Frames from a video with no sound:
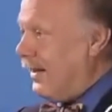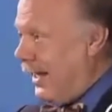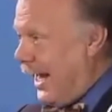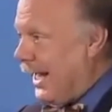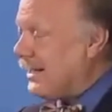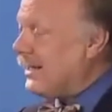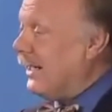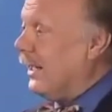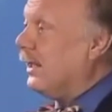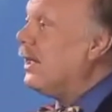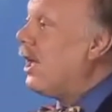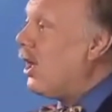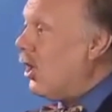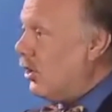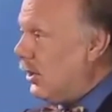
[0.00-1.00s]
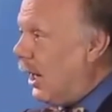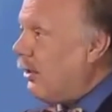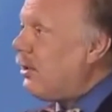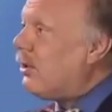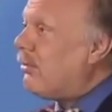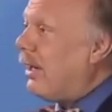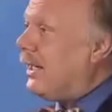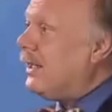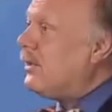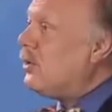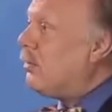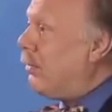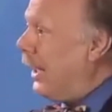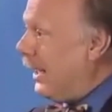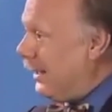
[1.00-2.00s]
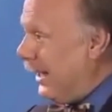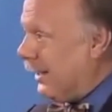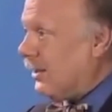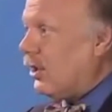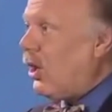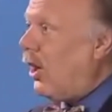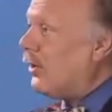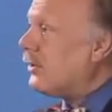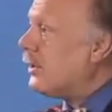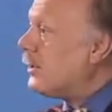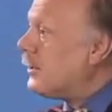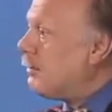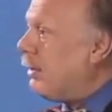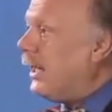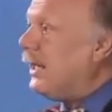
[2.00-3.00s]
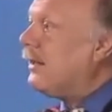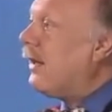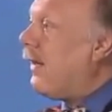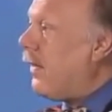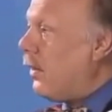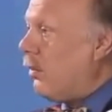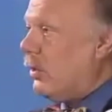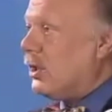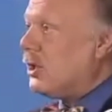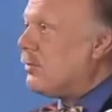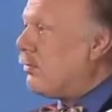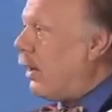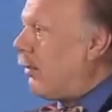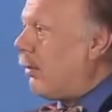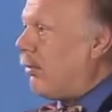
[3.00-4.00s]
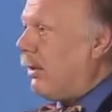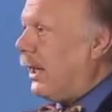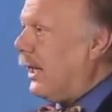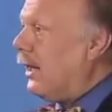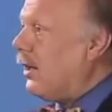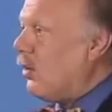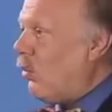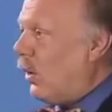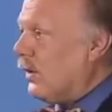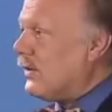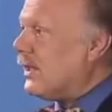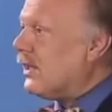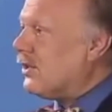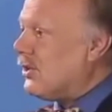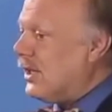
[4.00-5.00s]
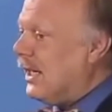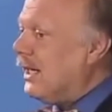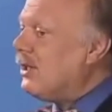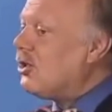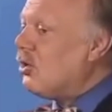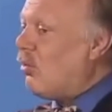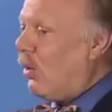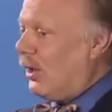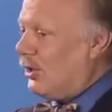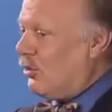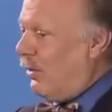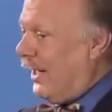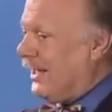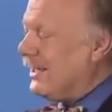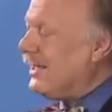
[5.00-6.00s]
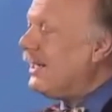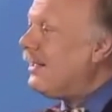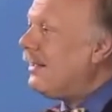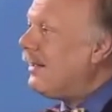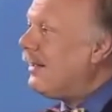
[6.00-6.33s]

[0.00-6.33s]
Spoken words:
Excellent. Now you're ready to play it at the concert speed, which is probably 116 to 120.